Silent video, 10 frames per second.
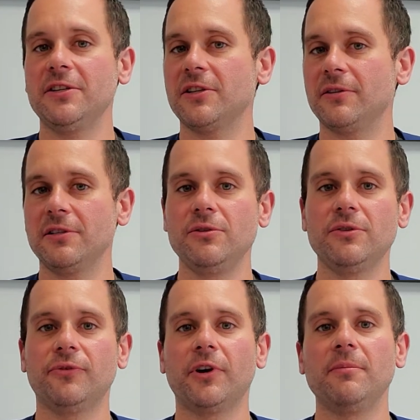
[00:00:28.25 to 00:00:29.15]
So it's
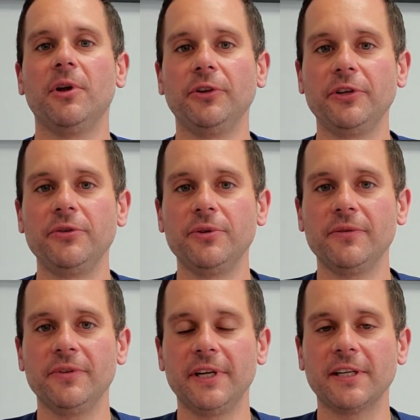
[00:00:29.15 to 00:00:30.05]
used for a multitude
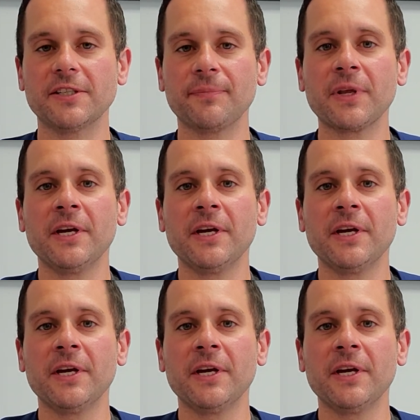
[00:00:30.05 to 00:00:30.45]
of things.